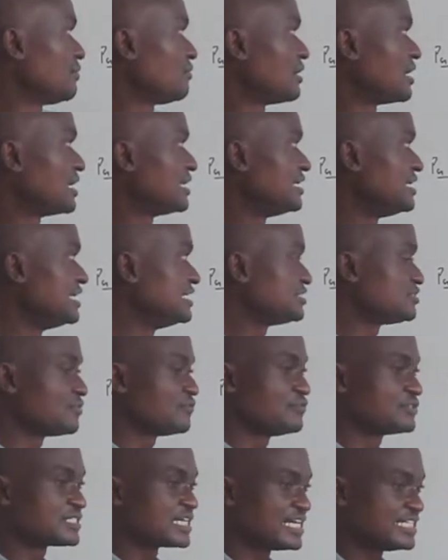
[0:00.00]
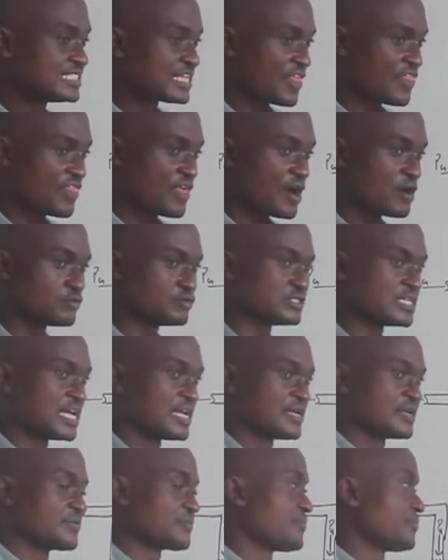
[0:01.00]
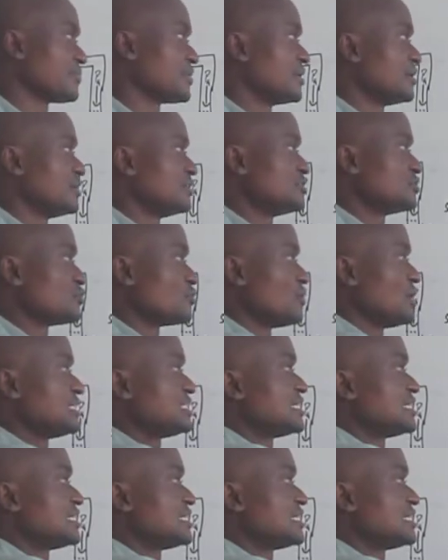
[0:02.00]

while the density of water is 1,000. So what